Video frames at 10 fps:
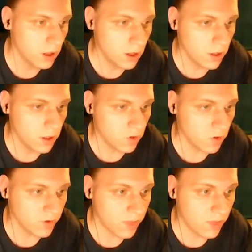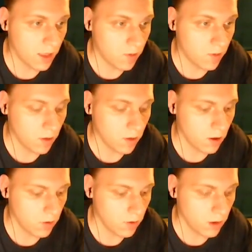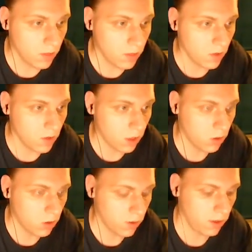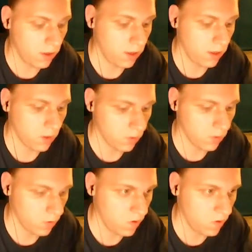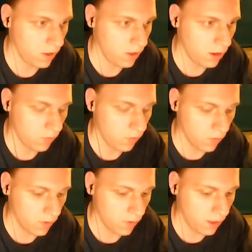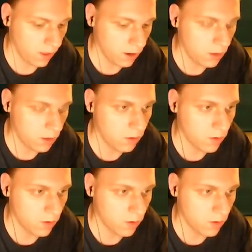So with that, we need to actually do cin to take an input,